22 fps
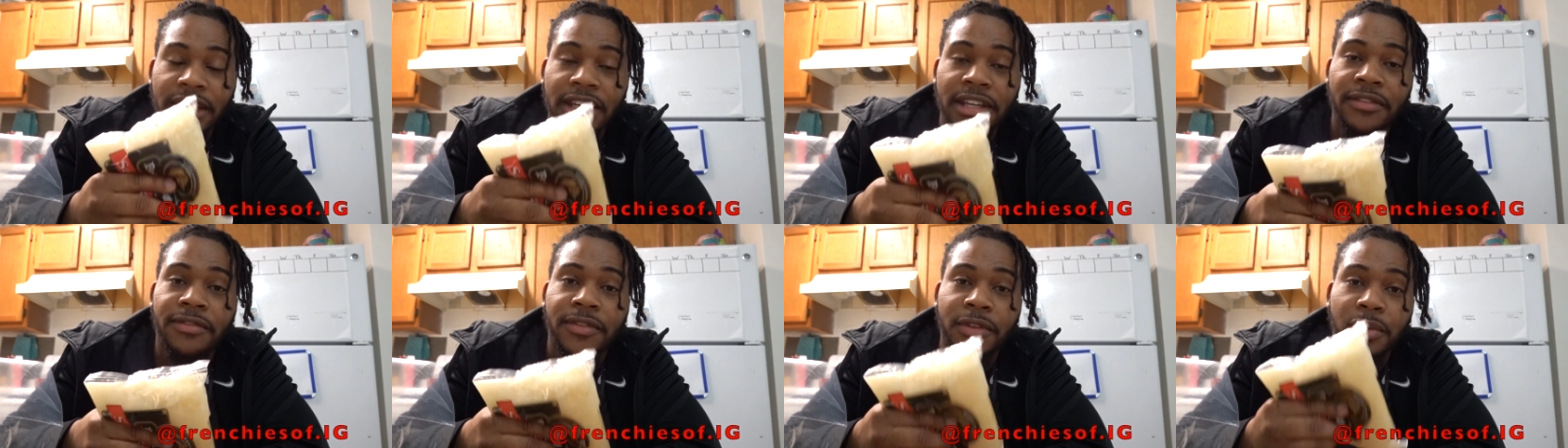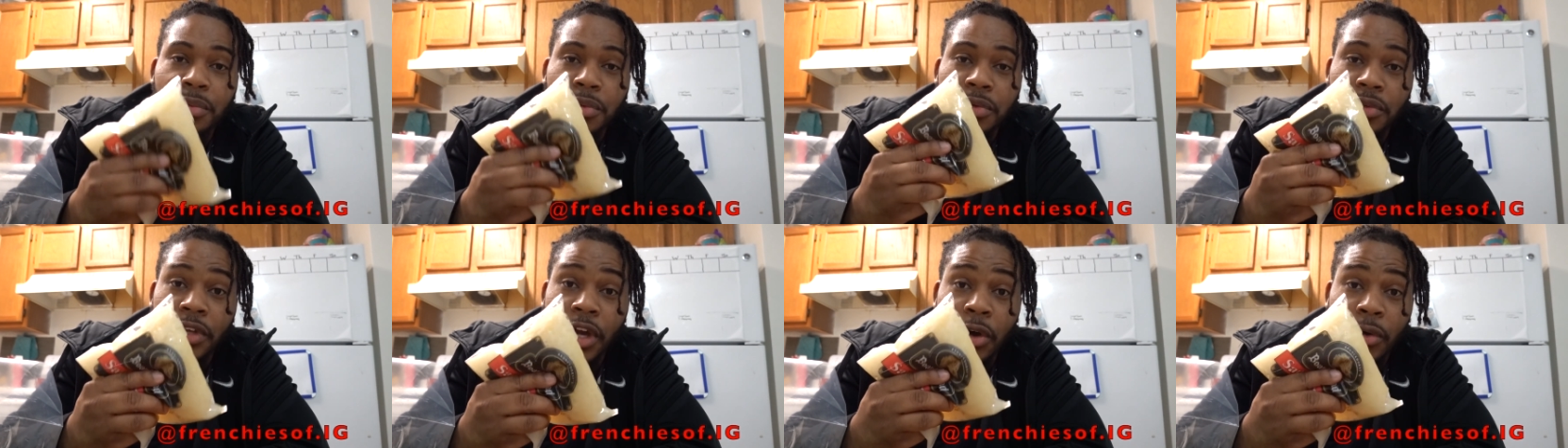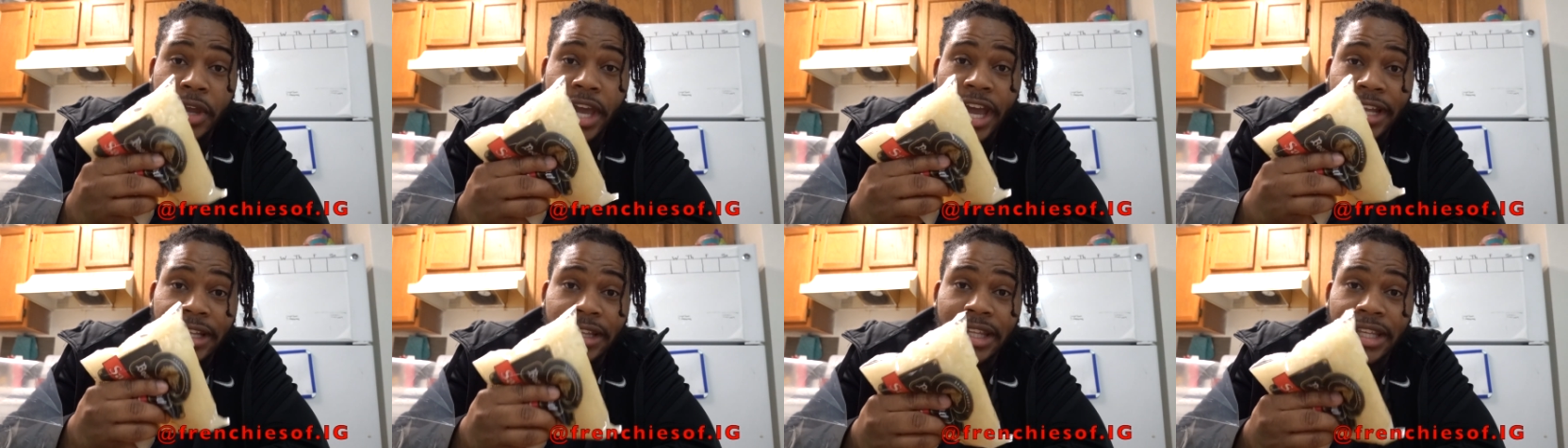If you don't
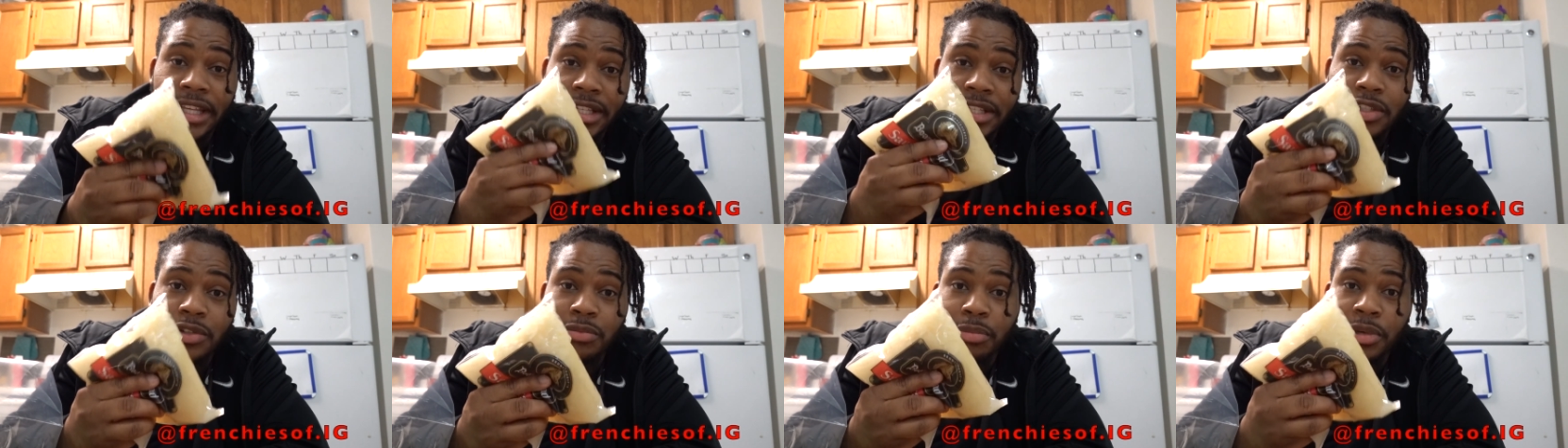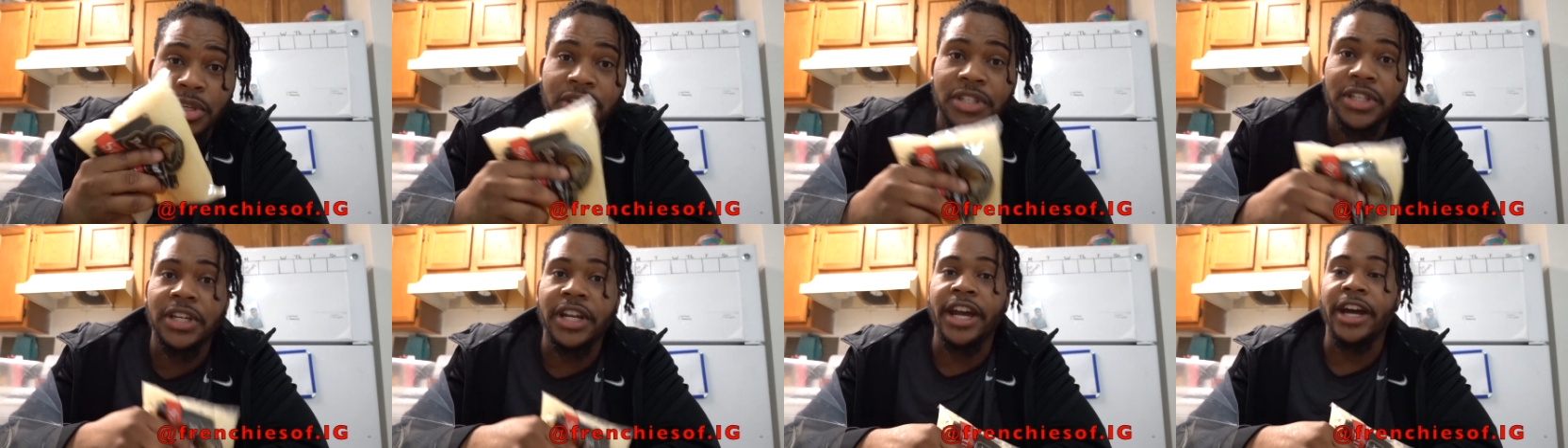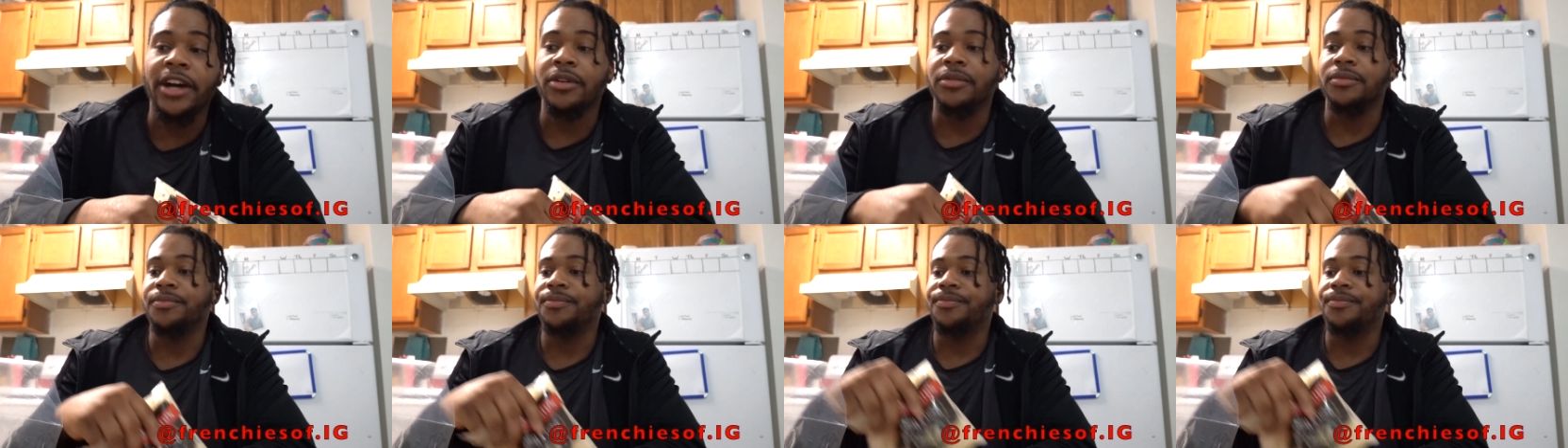get this, you're missing out.